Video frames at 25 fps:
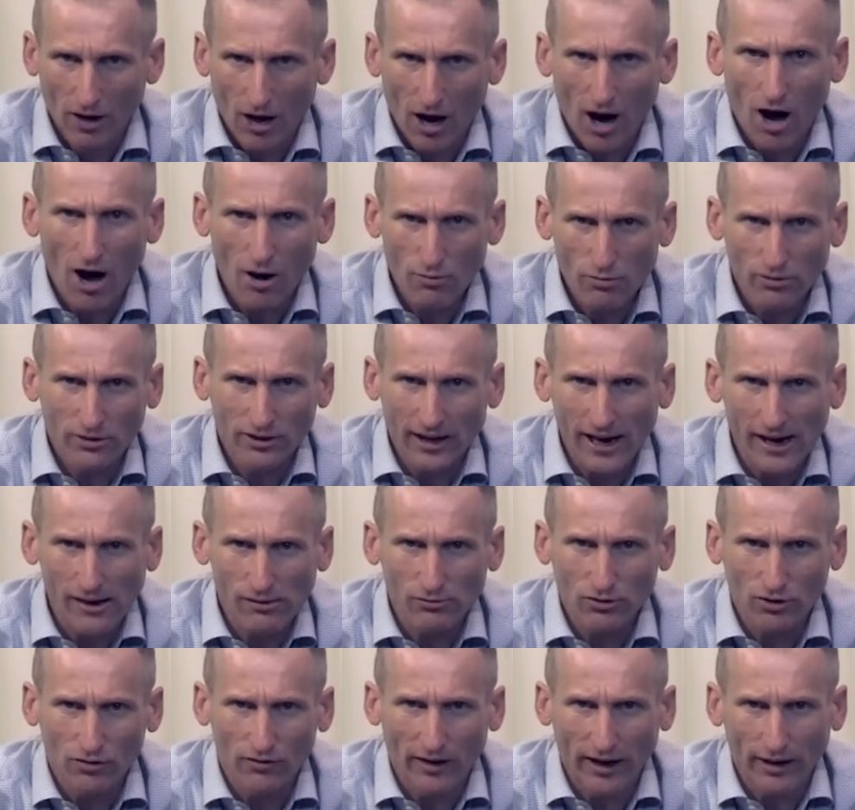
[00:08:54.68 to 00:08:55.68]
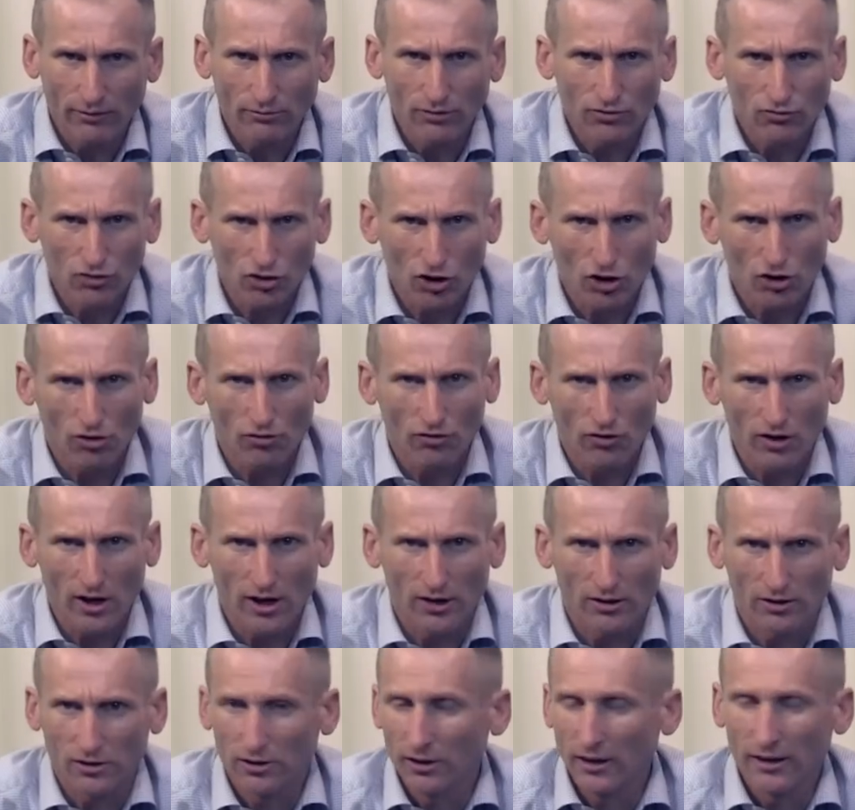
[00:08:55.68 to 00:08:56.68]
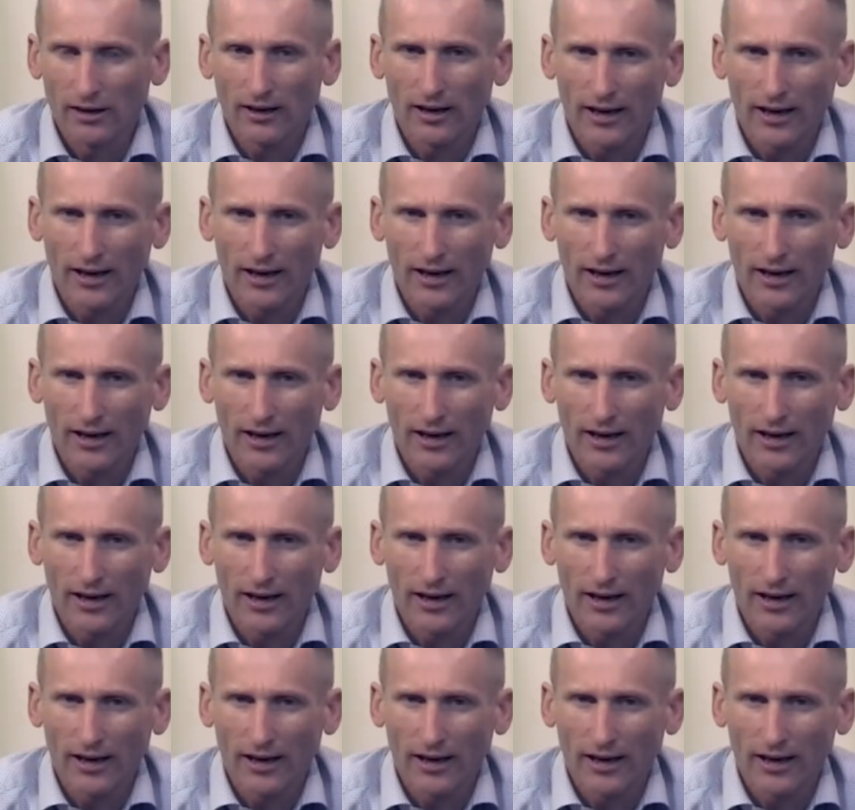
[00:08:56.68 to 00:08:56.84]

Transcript: I would counter that with two things.